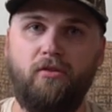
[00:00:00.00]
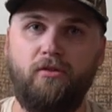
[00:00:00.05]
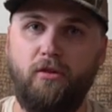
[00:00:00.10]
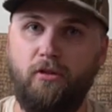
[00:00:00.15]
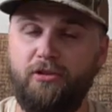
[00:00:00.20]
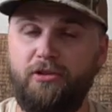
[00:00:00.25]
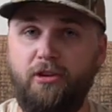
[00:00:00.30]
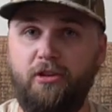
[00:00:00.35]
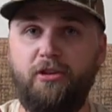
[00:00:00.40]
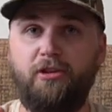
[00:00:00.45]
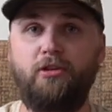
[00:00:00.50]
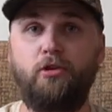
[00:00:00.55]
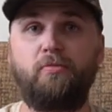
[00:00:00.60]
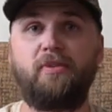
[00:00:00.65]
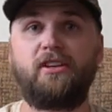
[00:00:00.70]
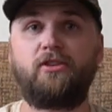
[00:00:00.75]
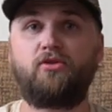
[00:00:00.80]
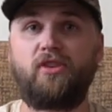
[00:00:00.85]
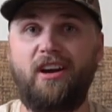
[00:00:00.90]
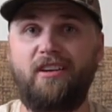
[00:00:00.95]
Those are the two
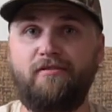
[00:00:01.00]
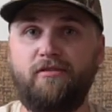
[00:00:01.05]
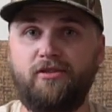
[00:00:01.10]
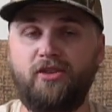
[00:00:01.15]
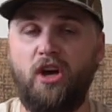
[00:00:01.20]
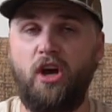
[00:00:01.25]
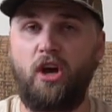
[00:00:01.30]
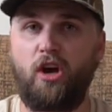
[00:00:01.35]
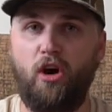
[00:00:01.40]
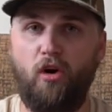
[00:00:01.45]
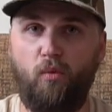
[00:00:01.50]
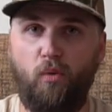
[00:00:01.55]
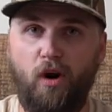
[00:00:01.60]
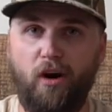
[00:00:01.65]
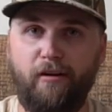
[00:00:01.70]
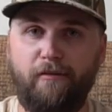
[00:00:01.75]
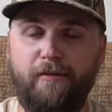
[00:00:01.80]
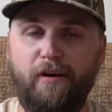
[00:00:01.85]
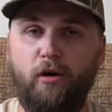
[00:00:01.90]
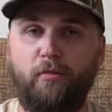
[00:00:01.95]
big drivers of
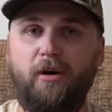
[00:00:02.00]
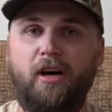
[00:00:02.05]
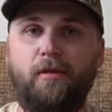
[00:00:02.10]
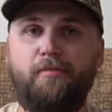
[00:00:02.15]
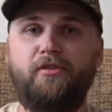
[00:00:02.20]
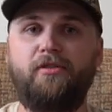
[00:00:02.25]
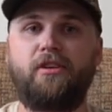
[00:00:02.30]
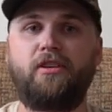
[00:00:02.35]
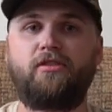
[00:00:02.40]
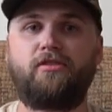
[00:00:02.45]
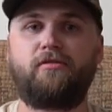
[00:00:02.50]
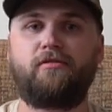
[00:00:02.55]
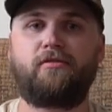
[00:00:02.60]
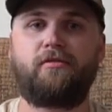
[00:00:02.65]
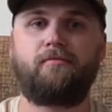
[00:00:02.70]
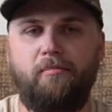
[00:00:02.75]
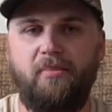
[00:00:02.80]
waterfowl populations.